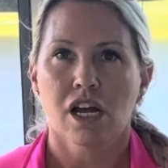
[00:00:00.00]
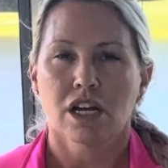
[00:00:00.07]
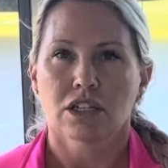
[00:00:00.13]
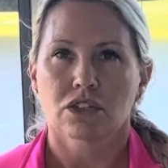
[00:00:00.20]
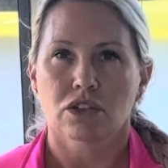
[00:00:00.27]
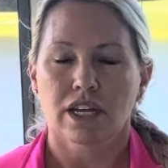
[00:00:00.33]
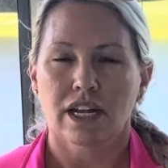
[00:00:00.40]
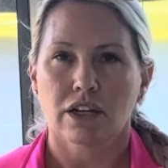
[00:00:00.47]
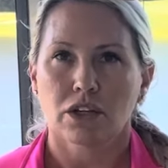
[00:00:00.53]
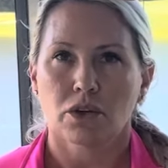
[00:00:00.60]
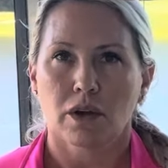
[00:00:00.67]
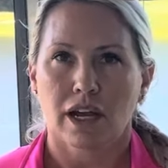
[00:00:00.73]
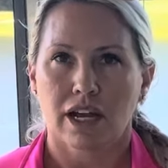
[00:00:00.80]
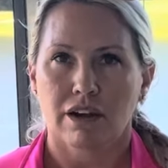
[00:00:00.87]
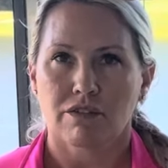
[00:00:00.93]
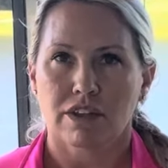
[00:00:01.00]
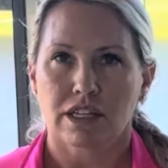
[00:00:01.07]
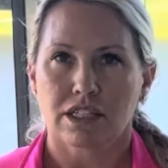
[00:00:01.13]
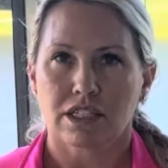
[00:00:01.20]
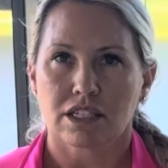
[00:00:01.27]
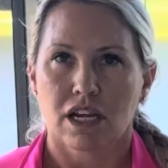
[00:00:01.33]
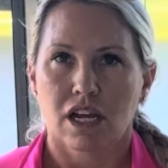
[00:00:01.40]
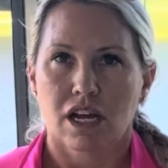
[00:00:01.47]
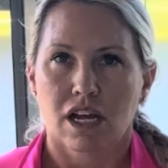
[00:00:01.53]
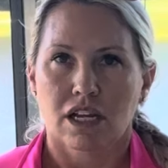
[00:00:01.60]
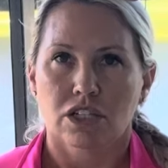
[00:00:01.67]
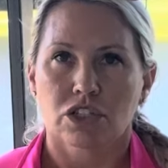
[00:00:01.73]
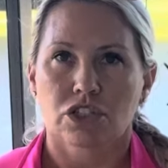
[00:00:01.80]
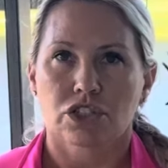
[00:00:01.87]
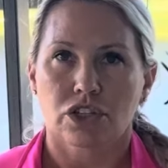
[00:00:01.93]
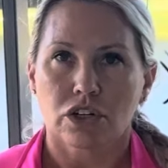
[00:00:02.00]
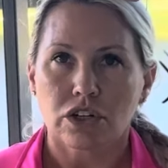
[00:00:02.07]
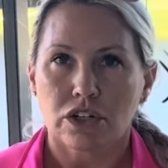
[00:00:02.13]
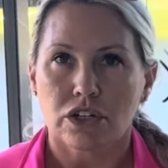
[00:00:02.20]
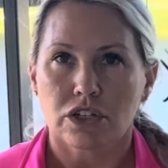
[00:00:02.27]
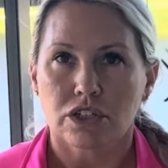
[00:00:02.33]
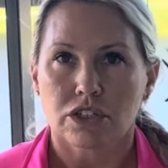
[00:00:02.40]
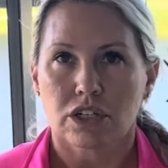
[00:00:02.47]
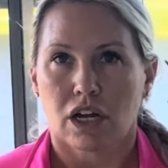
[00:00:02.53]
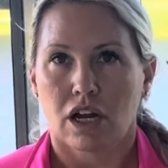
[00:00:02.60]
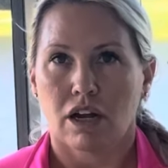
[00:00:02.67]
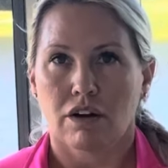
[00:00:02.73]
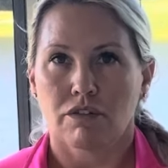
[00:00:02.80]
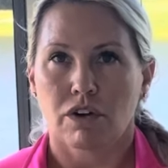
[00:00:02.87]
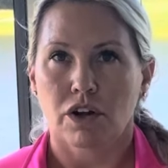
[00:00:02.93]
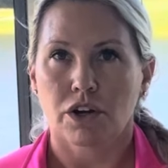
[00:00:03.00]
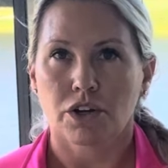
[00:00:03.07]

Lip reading: So now you have this surge of